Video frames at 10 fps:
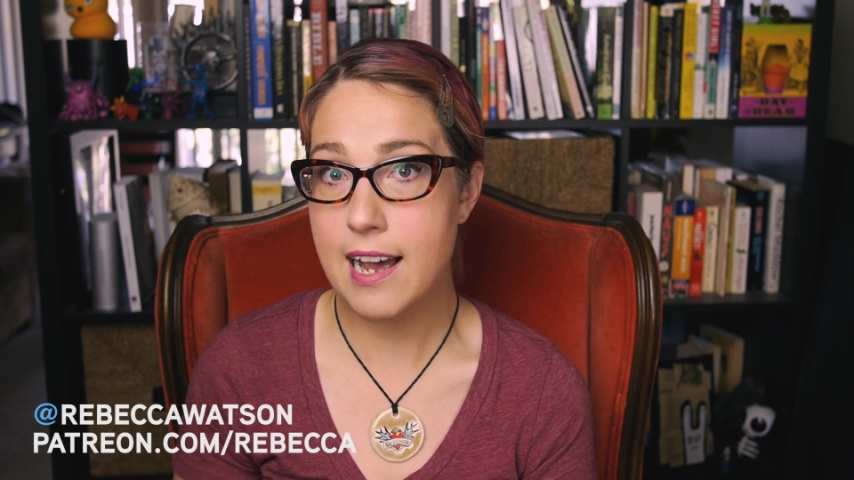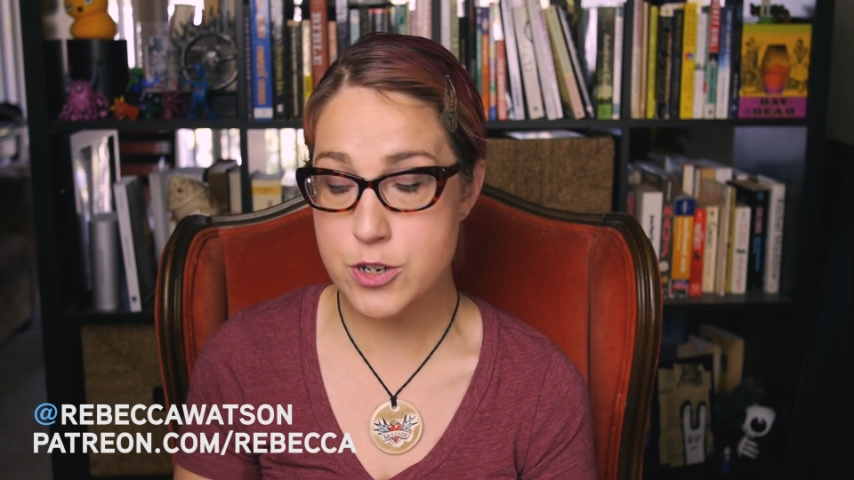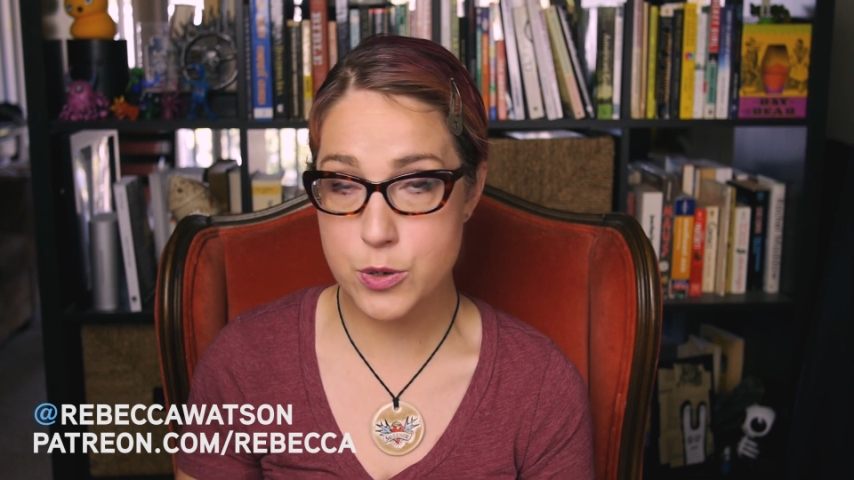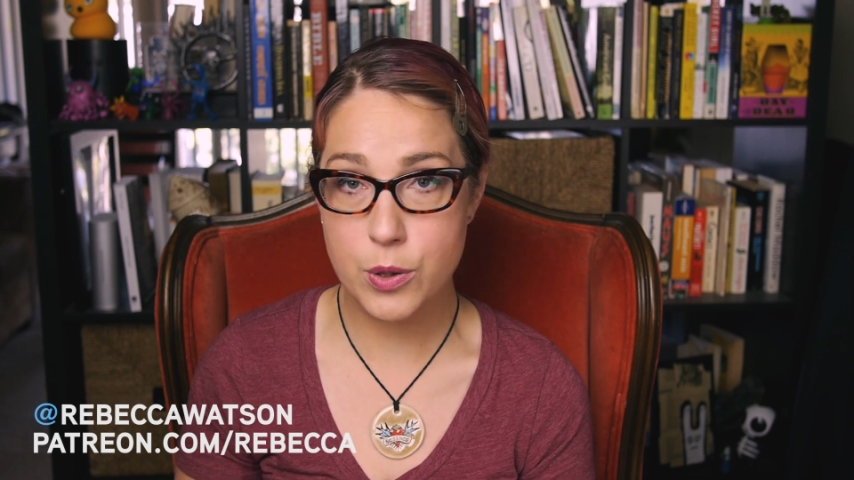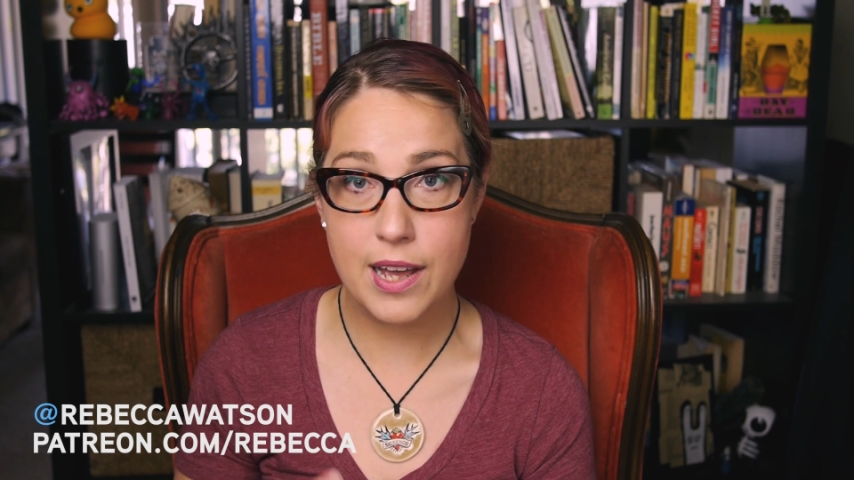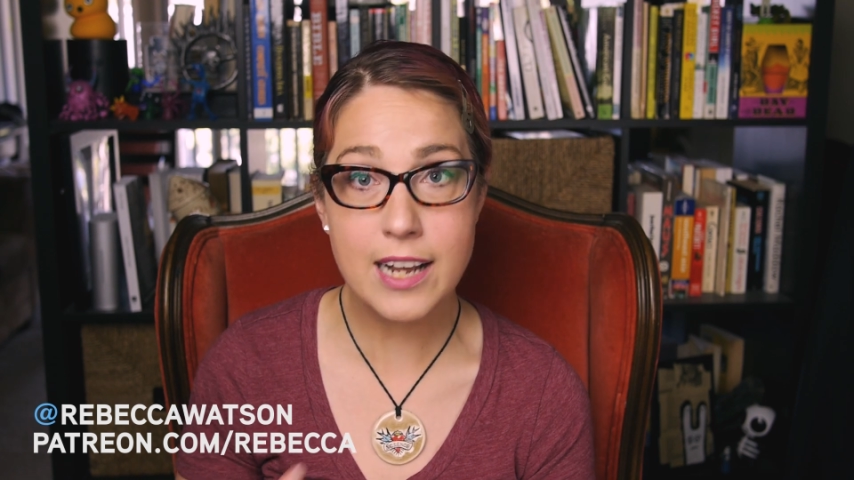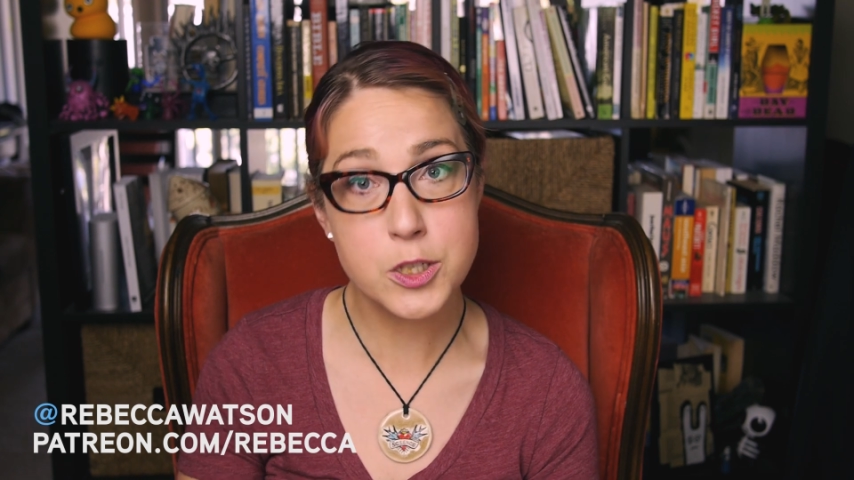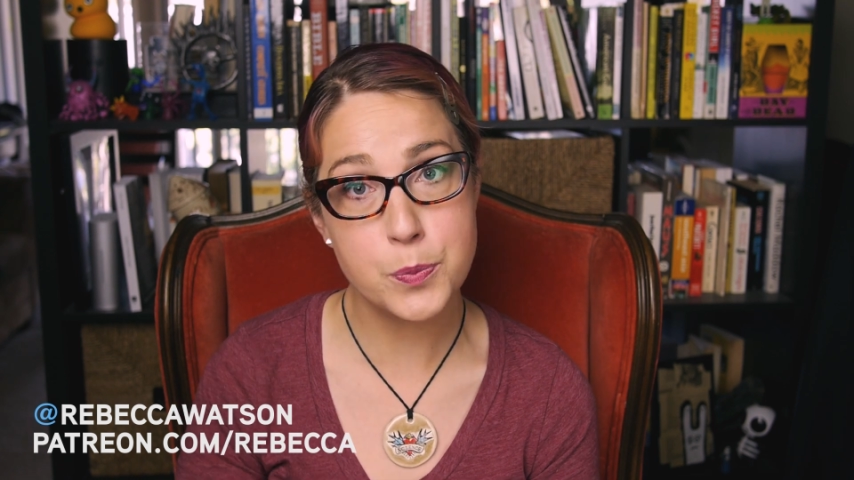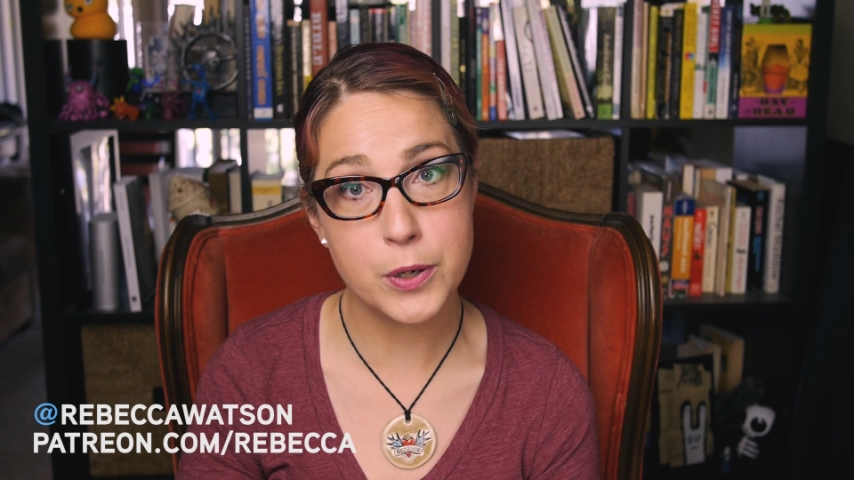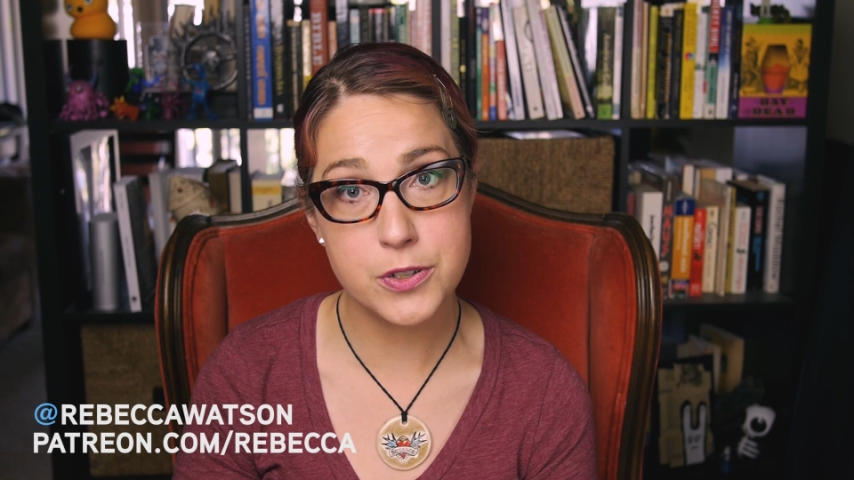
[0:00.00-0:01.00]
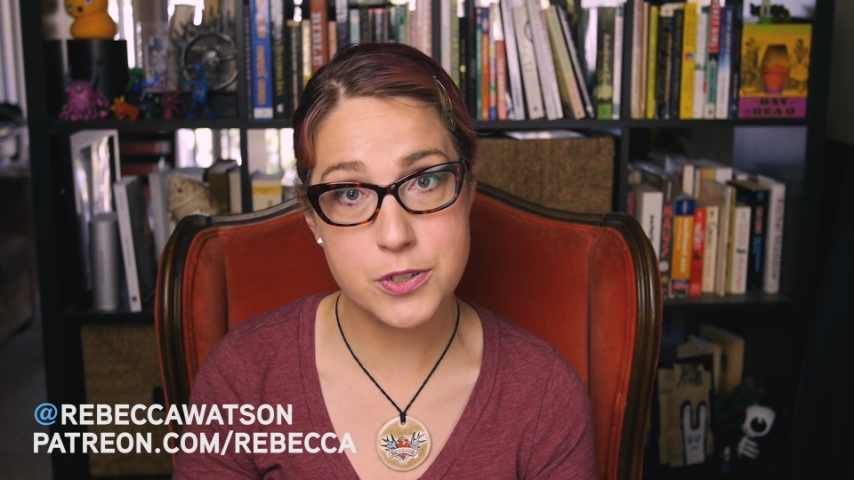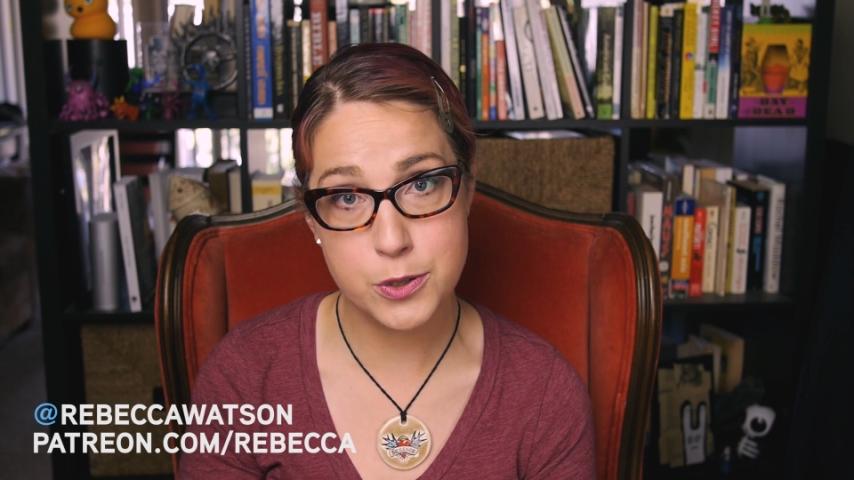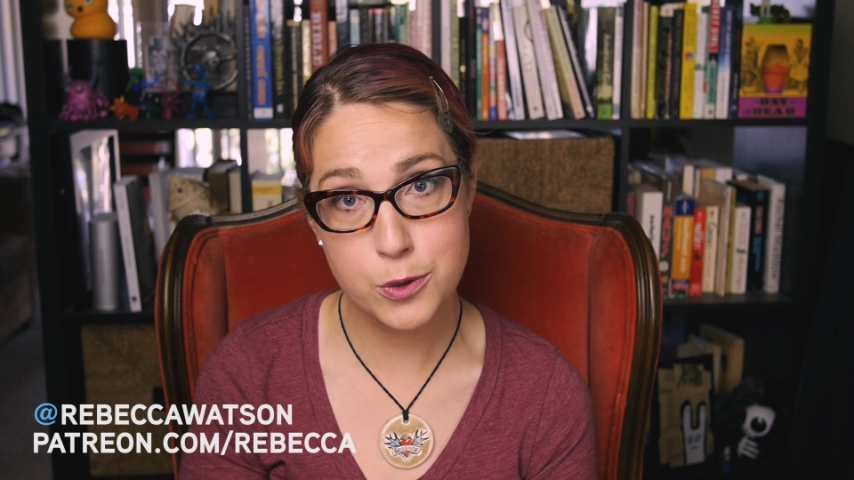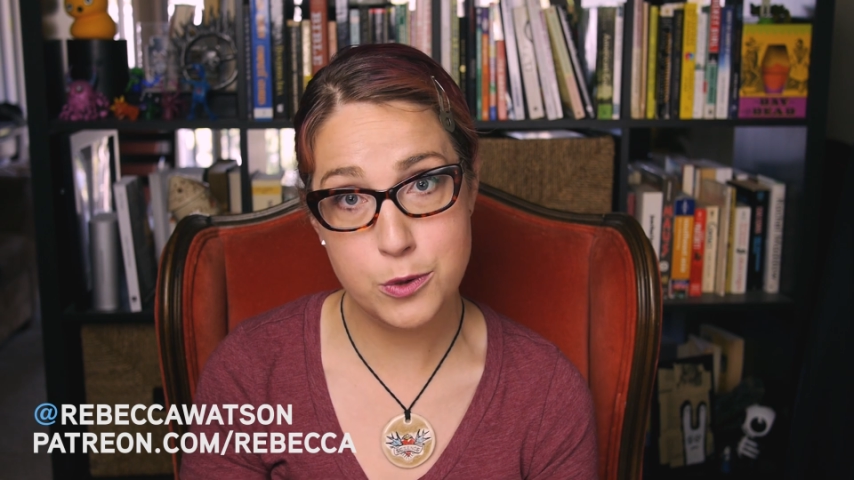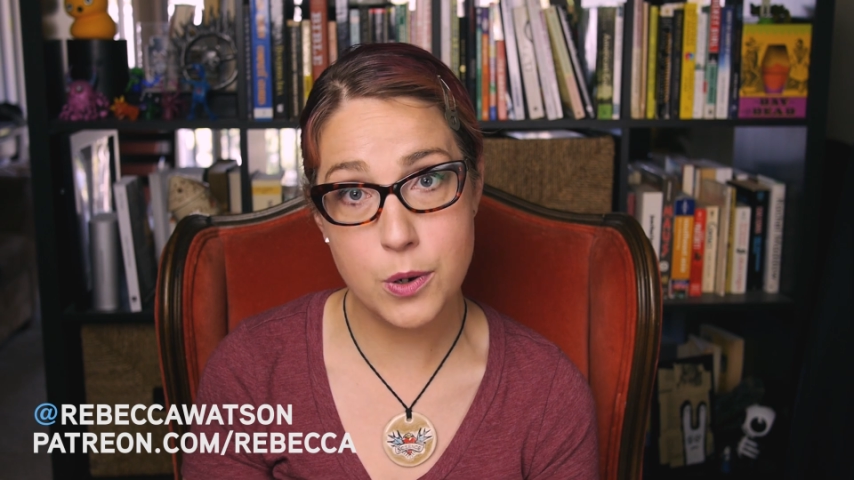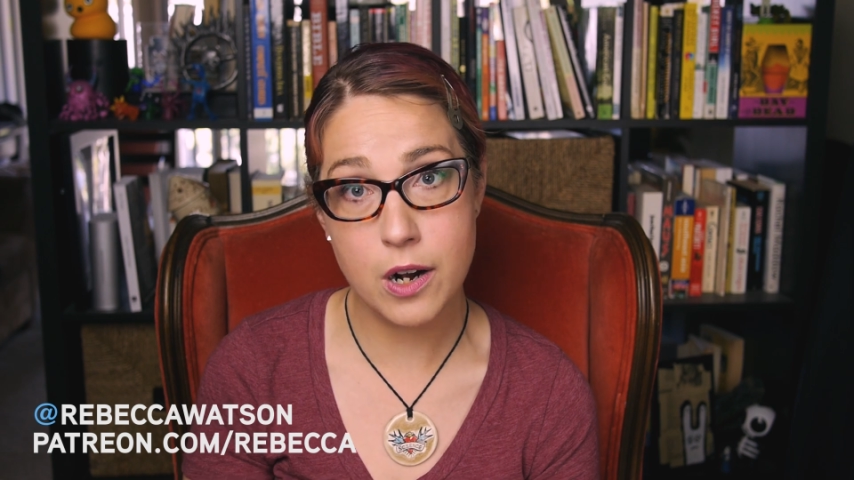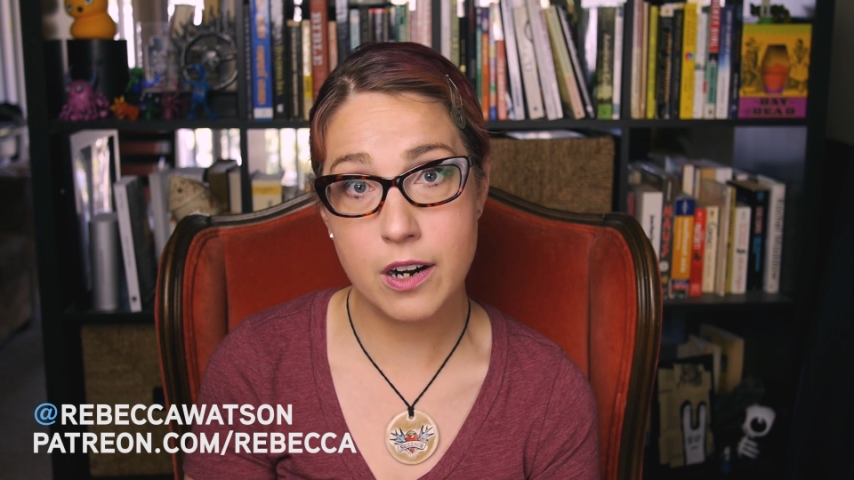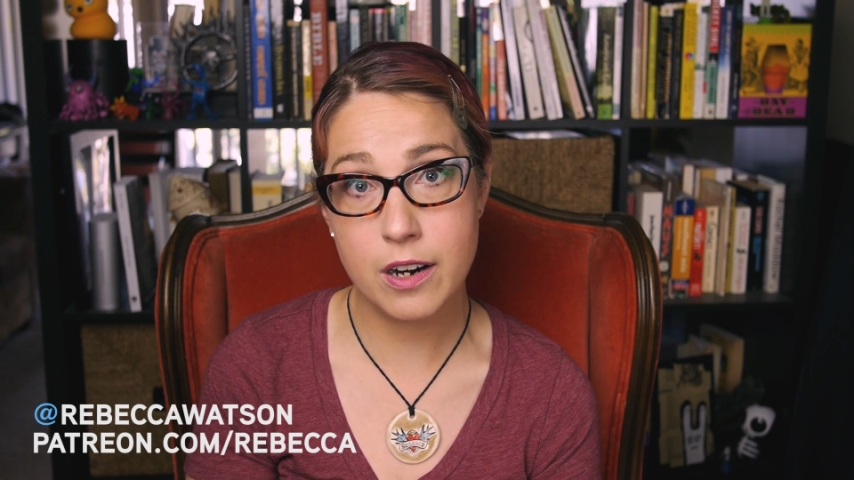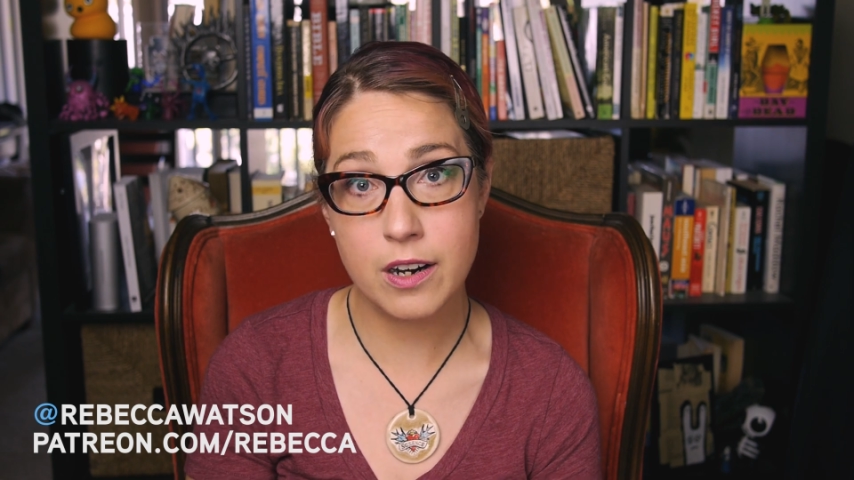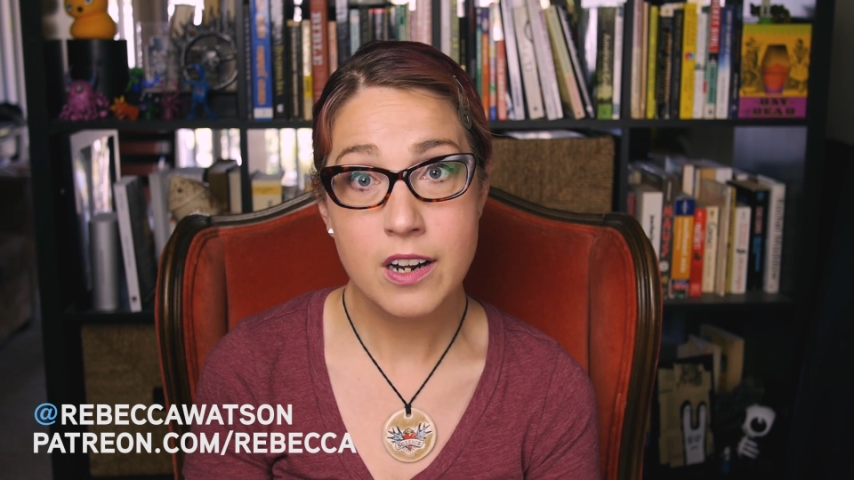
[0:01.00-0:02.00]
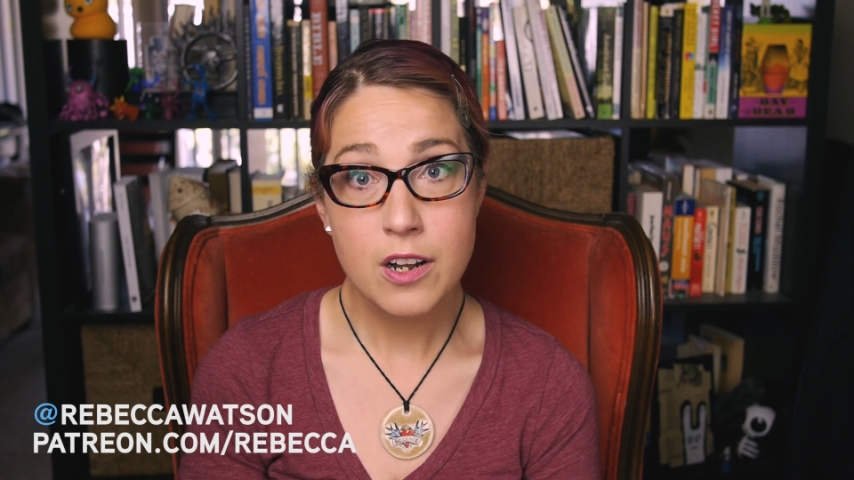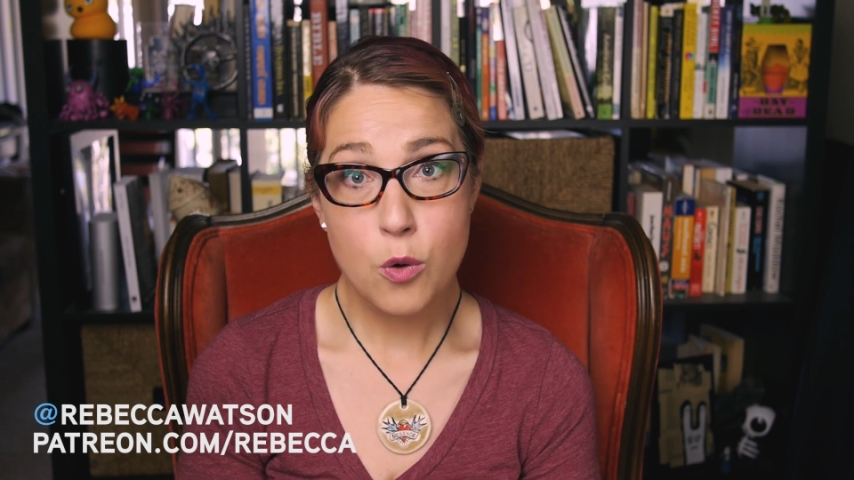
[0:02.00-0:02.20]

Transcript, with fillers: actual experts who are